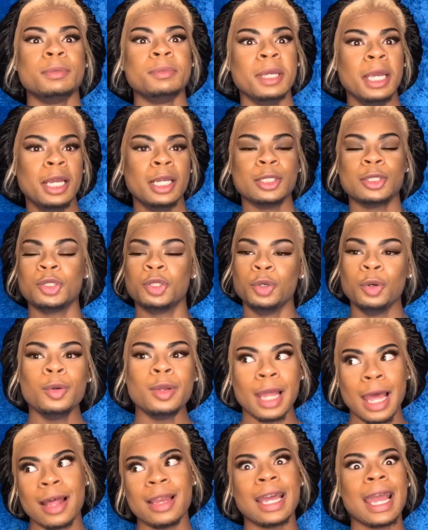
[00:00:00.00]
being too
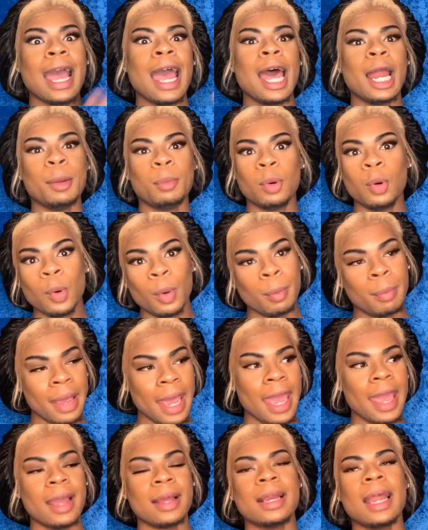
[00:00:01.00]
loud like I had to pull
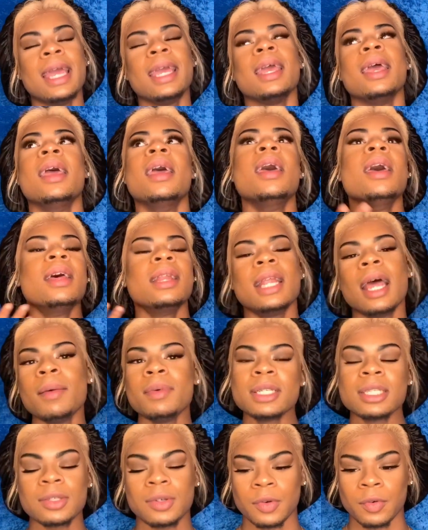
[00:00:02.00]
back like that
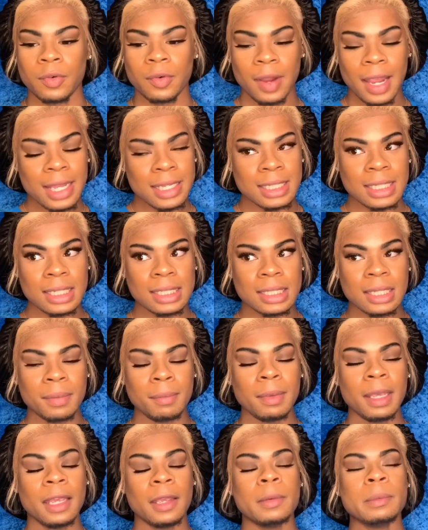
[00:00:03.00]
was crazy to
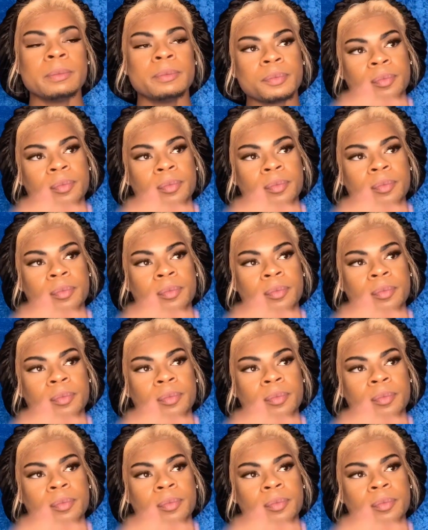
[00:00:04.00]
me